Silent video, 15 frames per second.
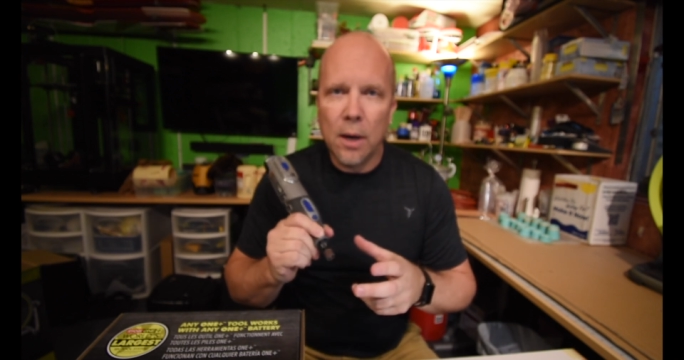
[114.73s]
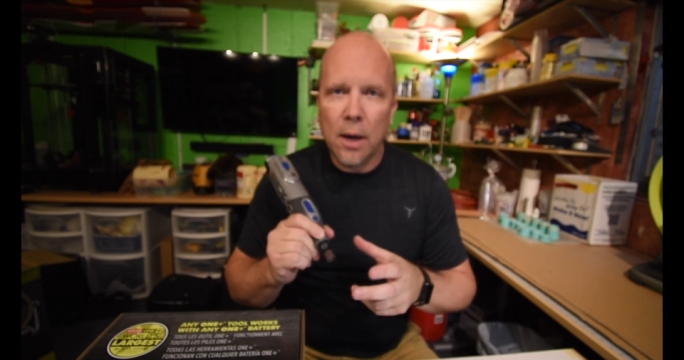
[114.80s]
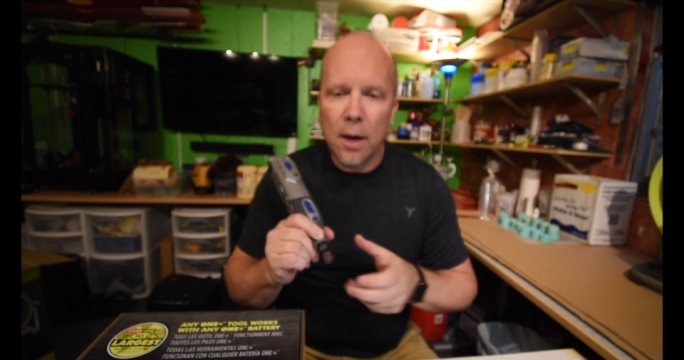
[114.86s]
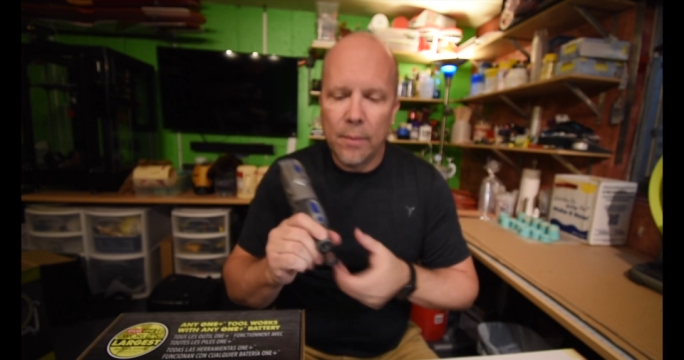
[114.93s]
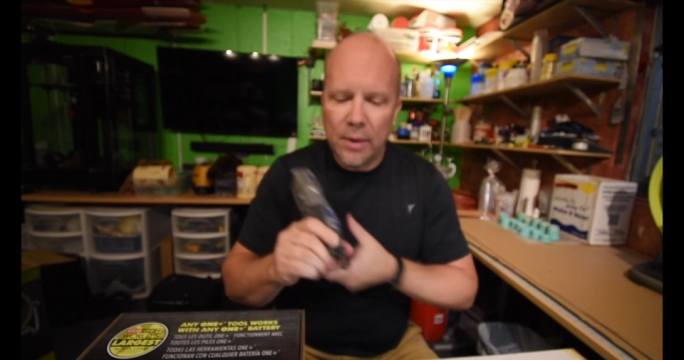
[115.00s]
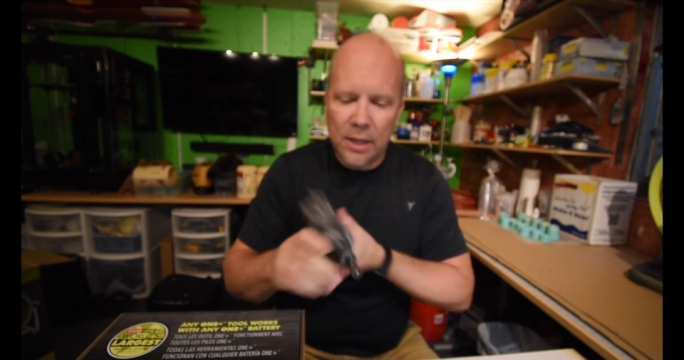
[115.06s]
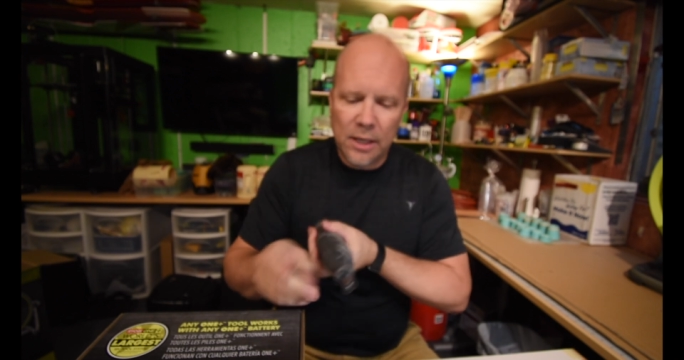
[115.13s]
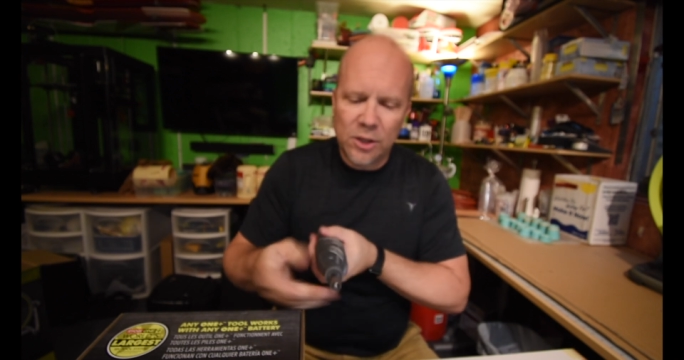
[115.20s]

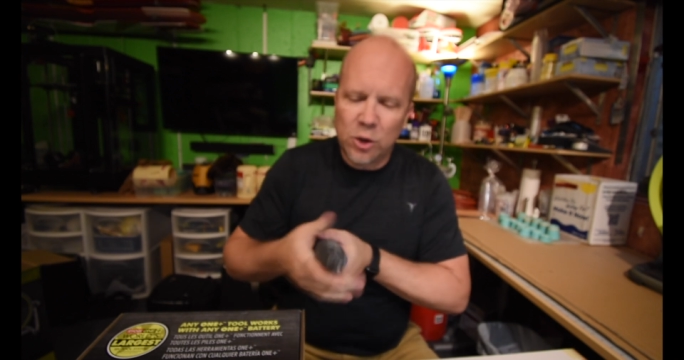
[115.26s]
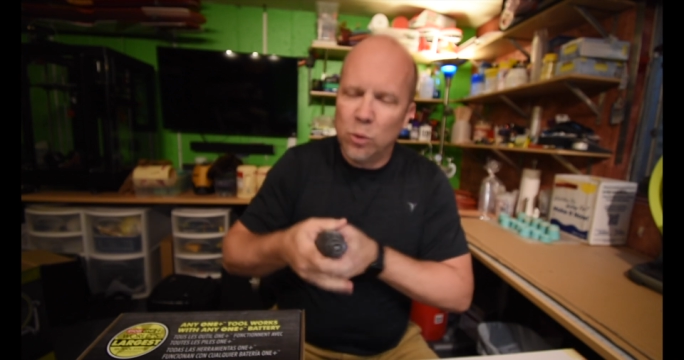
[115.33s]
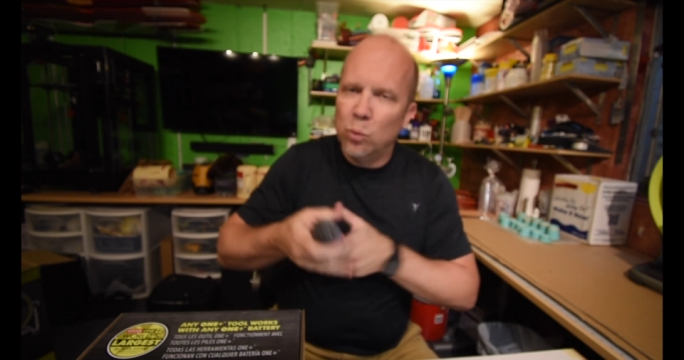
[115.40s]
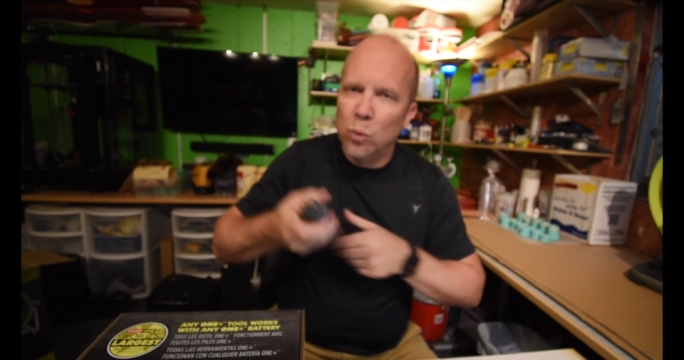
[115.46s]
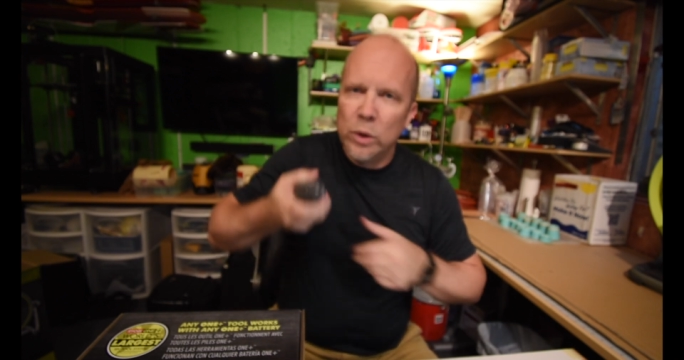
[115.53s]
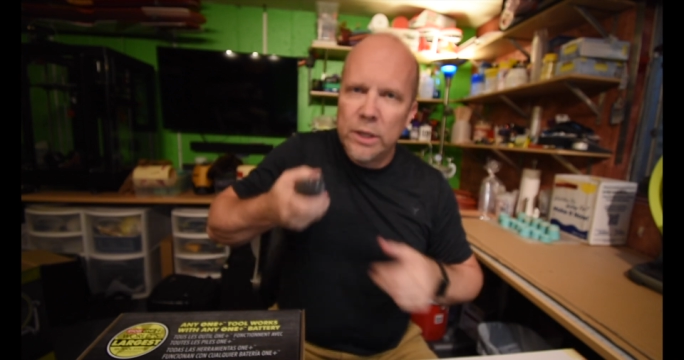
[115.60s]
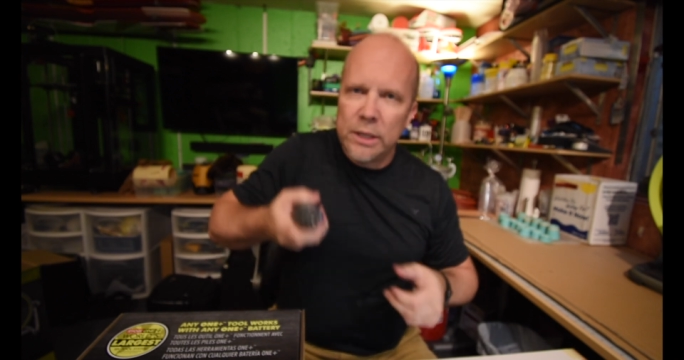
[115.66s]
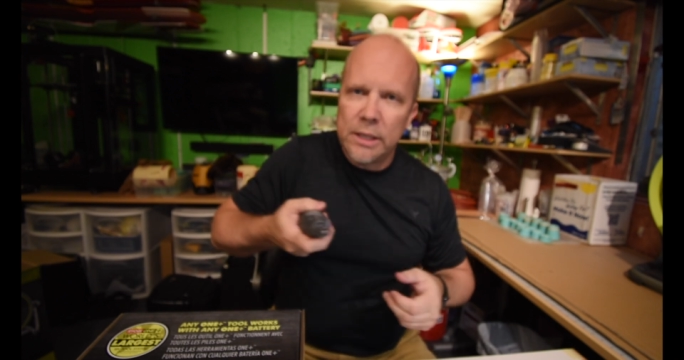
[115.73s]
unless you're
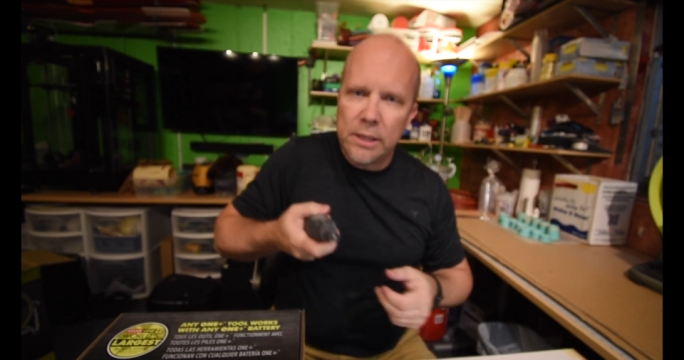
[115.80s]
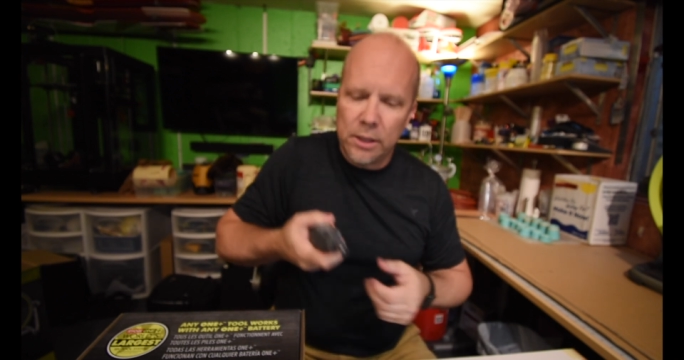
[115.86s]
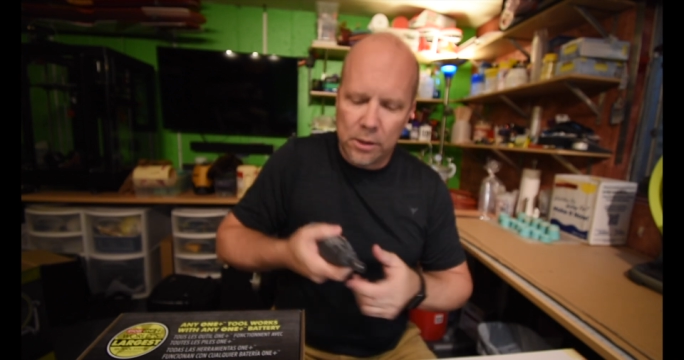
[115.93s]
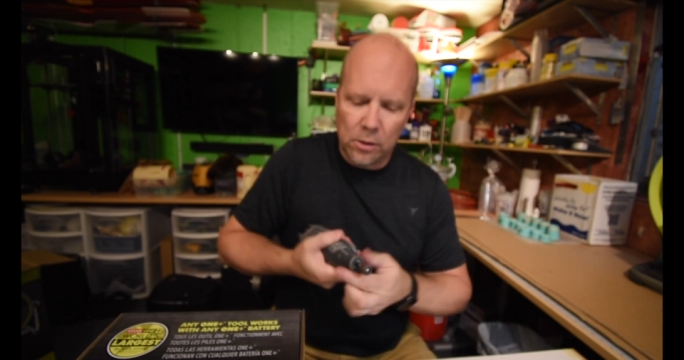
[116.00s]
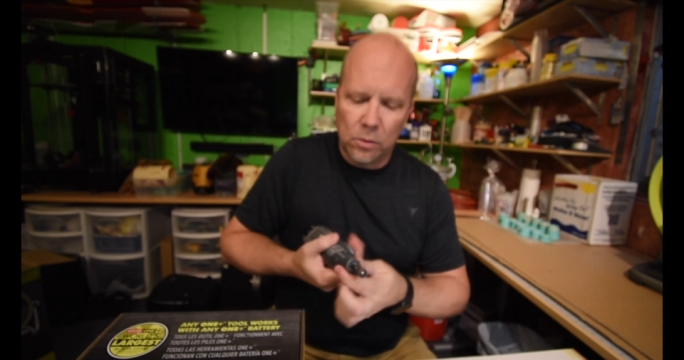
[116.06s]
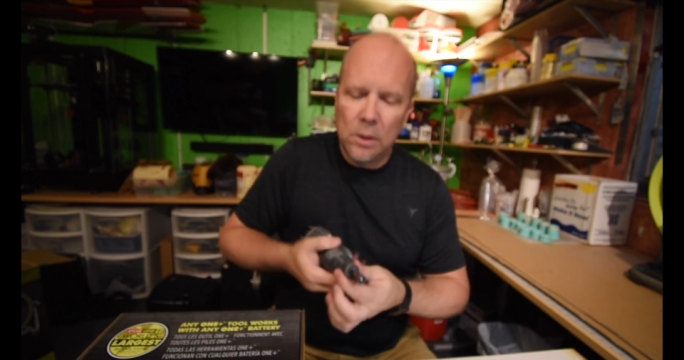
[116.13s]
really,